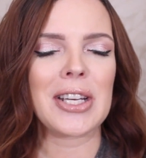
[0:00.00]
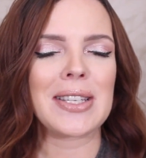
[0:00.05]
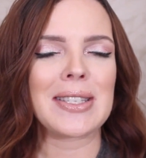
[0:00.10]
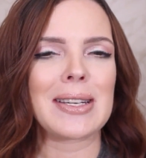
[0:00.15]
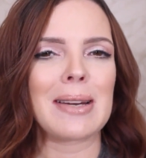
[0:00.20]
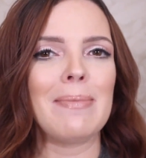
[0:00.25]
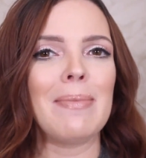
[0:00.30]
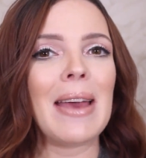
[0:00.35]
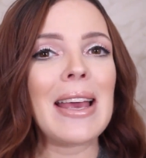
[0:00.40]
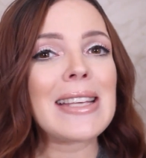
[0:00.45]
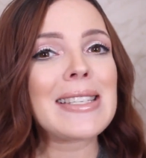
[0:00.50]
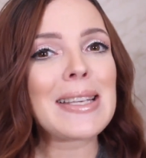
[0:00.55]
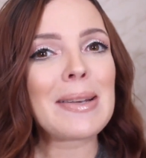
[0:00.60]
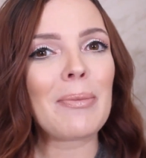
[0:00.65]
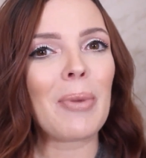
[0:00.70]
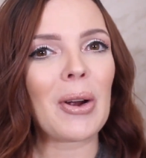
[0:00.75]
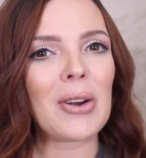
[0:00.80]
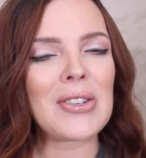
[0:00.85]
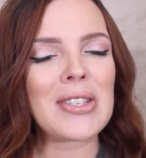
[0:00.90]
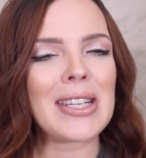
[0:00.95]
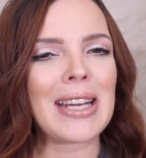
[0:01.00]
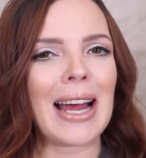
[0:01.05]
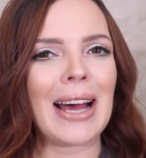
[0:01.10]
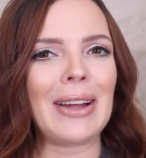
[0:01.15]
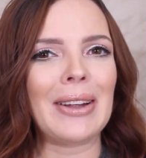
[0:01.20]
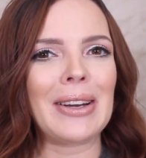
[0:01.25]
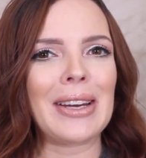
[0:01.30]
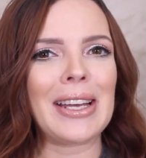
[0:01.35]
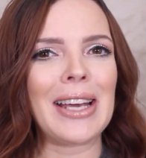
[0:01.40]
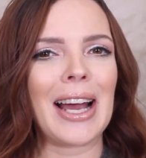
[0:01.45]
She has an amazing
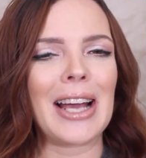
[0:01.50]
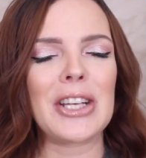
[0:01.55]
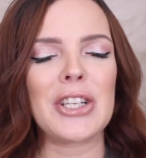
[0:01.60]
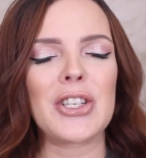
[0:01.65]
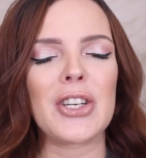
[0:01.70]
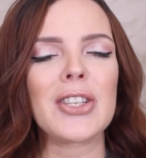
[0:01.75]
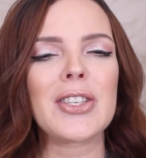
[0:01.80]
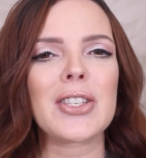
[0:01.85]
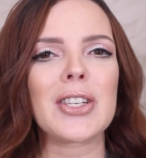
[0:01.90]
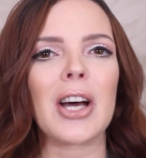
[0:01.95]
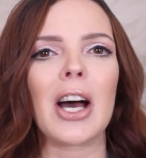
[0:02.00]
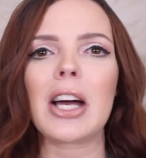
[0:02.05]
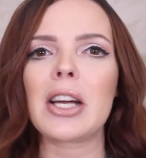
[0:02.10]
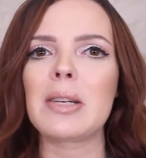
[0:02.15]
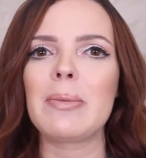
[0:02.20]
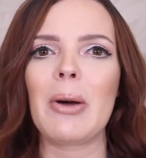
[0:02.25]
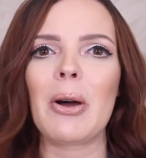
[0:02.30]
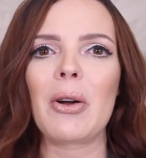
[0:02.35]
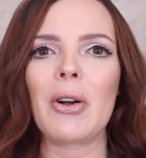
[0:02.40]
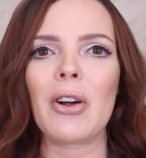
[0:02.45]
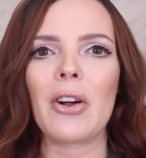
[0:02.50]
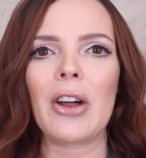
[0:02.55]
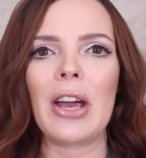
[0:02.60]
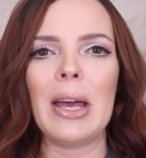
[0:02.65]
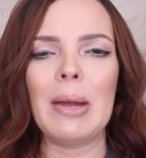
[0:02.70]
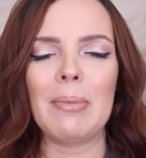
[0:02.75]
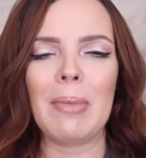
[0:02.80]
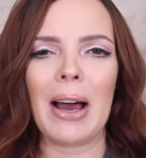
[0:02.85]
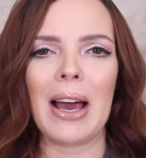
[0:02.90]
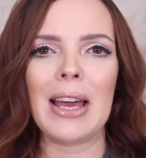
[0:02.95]
personality. I just talked about her
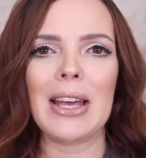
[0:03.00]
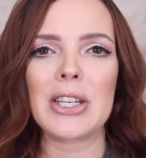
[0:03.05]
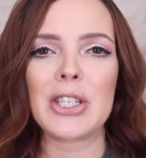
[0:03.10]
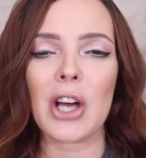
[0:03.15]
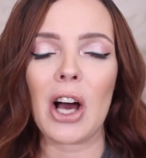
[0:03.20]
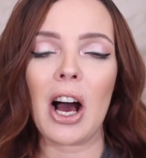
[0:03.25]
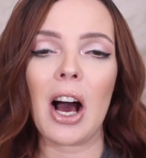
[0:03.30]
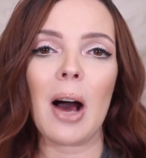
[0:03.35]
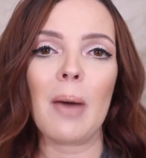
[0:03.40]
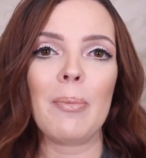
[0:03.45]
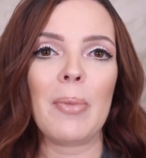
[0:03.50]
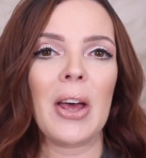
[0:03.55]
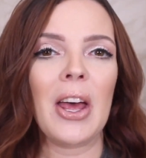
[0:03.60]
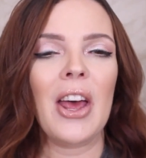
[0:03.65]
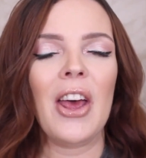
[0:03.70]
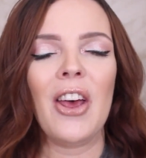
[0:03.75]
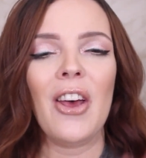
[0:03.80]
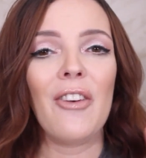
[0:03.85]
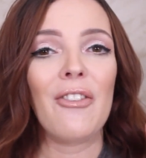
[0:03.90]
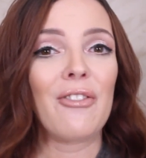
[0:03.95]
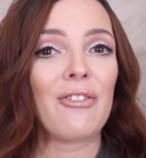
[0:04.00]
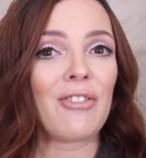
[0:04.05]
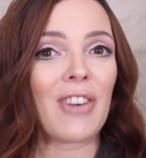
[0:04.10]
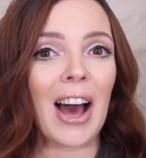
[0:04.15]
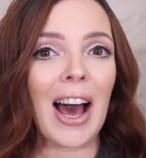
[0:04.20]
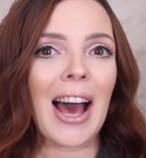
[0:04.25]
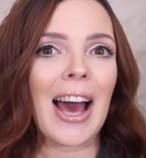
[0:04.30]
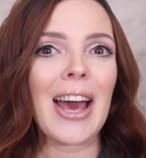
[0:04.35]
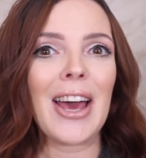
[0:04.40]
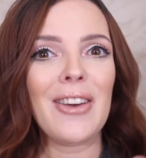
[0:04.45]
in my top
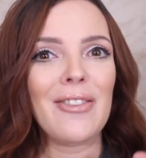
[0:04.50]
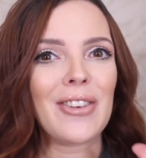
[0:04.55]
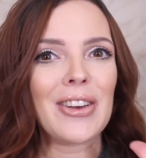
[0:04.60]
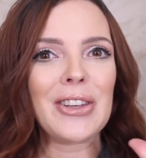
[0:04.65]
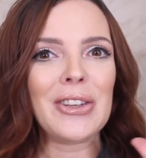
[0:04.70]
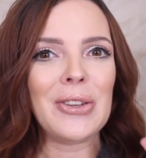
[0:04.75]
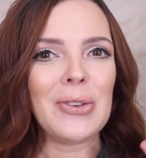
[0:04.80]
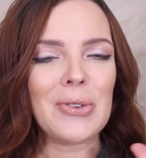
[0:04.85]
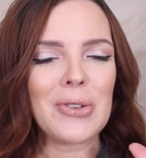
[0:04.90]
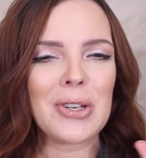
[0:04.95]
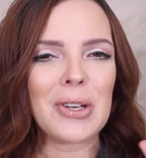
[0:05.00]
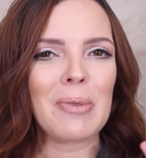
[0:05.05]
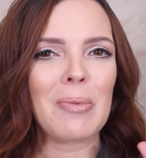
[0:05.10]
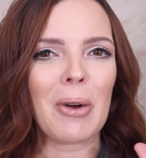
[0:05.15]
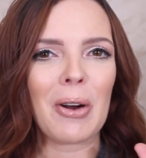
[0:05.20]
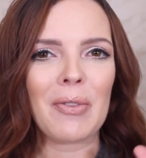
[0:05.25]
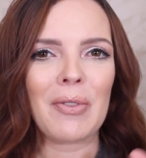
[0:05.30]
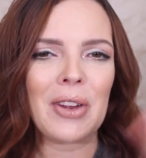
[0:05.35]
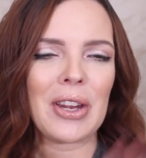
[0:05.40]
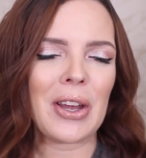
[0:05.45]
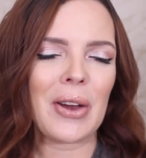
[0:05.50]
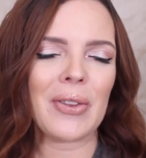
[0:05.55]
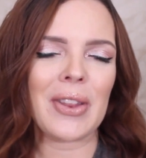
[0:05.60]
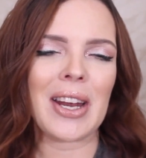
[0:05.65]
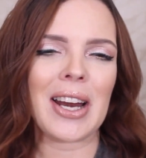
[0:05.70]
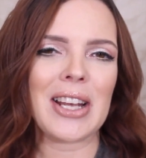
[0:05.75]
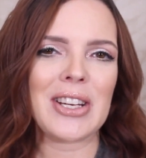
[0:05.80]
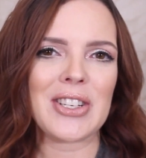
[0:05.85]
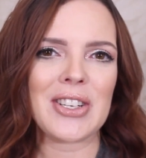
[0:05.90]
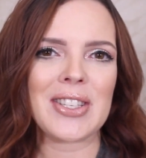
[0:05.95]
five YouTuber video
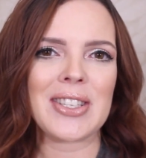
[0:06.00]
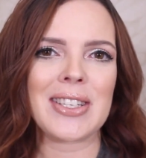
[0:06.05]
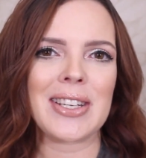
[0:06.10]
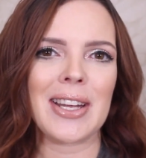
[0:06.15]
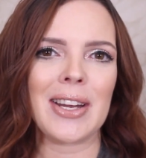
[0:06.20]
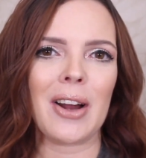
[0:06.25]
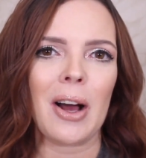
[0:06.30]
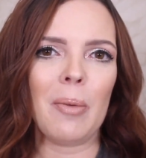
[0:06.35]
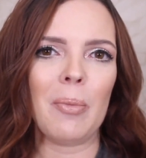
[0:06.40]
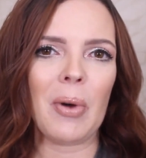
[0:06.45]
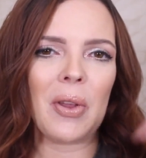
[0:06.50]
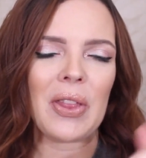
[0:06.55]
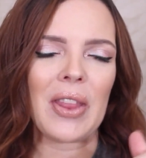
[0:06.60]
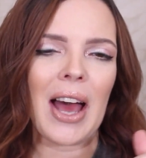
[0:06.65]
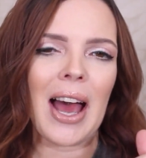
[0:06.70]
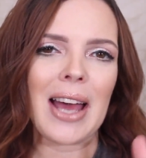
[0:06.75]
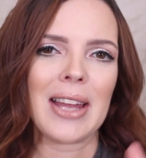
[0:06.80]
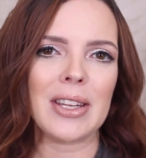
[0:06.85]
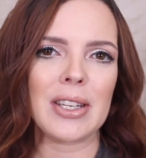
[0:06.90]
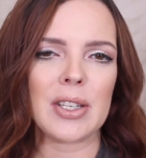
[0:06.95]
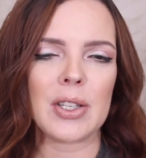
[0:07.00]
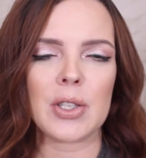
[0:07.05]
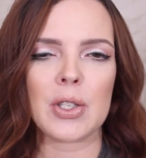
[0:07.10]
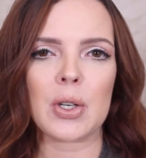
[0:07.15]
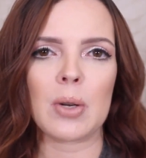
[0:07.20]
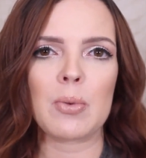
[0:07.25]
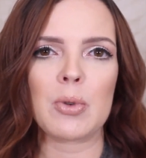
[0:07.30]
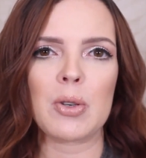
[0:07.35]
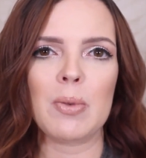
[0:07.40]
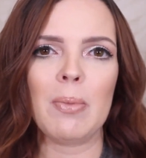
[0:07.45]
that I just did. I'll put that in the
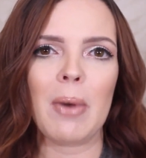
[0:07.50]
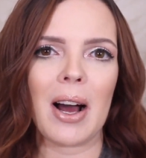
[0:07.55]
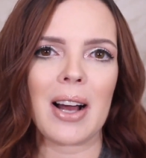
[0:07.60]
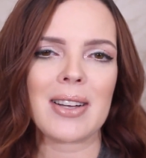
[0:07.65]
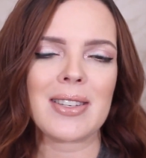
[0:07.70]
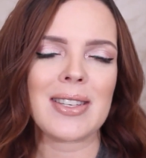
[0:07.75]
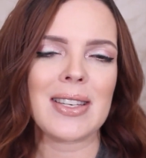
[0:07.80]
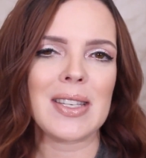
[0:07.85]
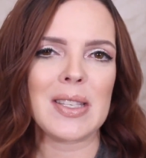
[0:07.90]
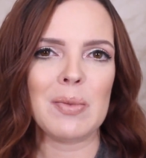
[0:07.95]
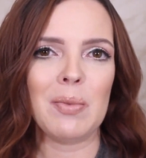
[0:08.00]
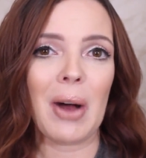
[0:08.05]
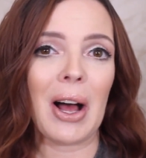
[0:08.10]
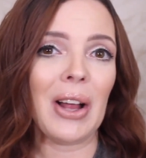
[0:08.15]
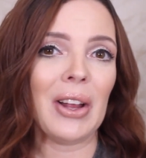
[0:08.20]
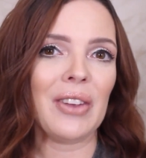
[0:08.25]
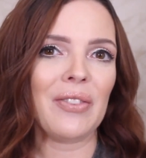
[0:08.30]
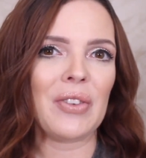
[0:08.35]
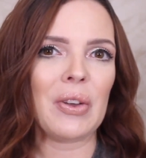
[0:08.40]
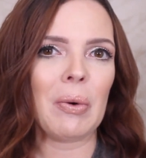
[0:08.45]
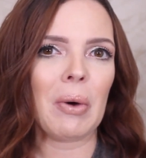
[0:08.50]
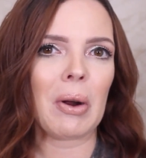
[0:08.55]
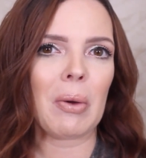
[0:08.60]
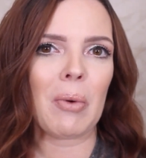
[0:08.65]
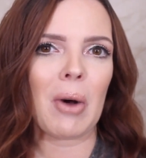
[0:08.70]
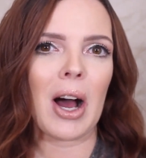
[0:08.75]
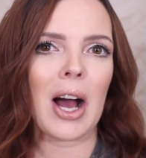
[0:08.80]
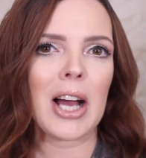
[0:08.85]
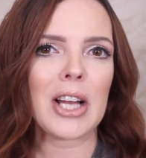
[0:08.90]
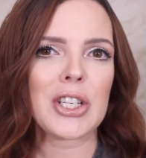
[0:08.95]
description box as well if you want
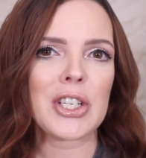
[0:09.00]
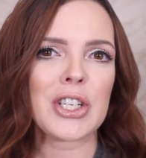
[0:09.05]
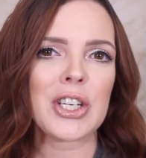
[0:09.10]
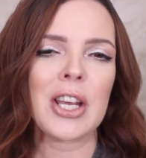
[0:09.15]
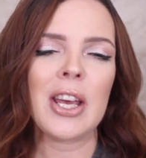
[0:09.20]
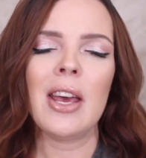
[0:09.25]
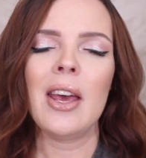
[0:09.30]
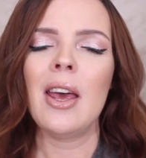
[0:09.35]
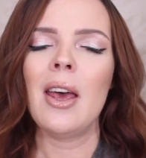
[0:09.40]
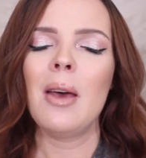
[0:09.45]
to watch.